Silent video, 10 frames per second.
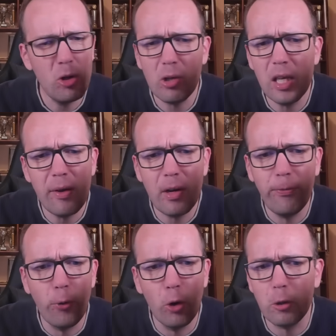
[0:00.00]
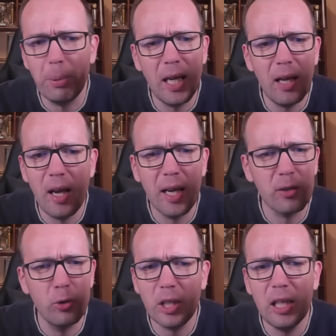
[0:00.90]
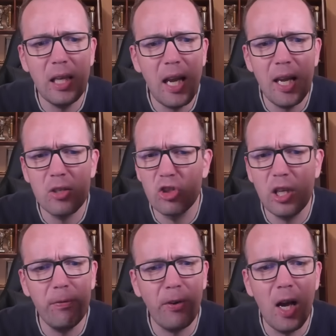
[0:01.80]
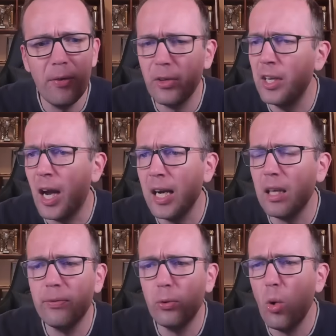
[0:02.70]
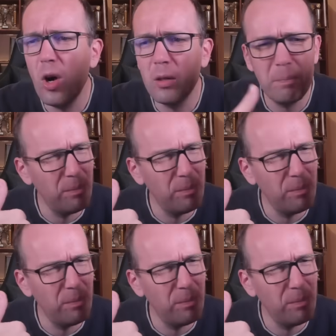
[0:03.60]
you could even afford to play like rook e8, g5, and knight e4.